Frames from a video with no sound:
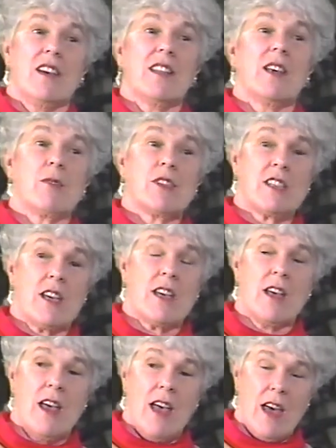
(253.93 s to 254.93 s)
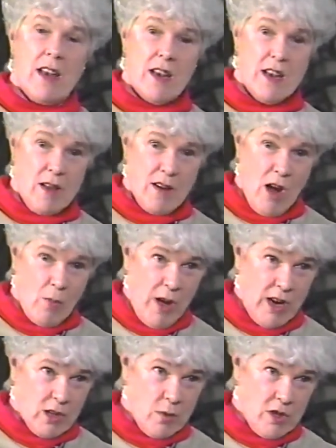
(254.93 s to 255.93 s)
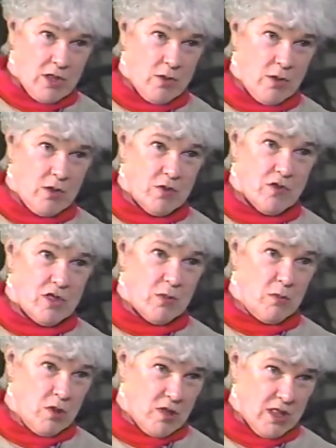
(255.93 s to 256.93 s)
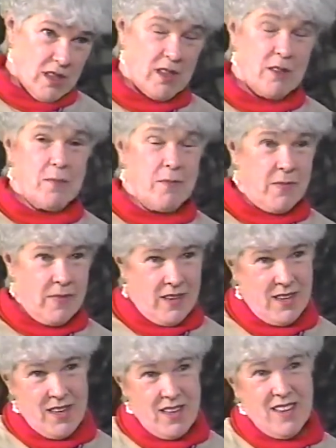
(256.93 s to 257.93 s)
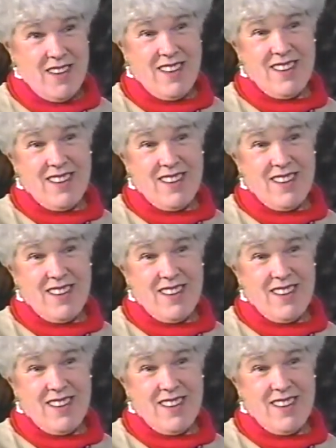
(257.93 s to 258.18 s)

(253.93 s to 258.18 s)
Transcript: They would say, and now back to our studios for some music. And oh,